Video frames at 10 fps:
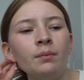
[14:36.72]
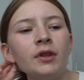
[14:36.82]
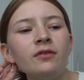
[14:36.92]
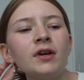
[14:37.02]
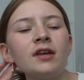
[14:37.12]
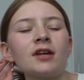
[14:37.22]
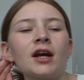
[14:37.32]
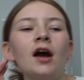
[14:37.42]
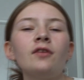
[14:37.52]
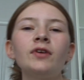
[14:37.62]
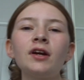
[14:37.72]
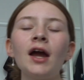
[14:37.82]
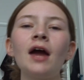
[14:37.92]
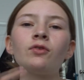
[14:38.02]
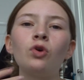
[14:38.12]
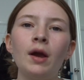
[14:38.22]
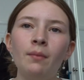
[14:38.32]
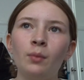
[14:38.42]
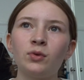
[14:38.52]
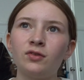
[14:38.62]
But the thing is, like, I think I have great
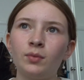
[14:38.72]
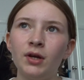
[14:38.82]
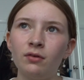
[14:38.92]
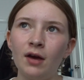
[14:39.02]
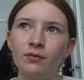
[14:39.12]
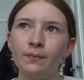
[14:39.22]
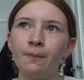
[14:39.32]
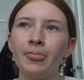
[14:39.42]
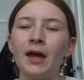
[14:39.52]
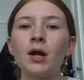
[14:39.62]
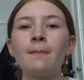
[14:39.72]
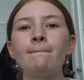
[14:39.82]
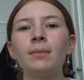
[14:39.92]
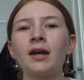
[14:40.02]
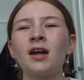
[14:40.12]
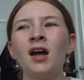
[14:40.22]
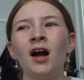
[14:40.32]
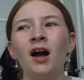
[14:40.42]
memories from year 11, and I'm, like,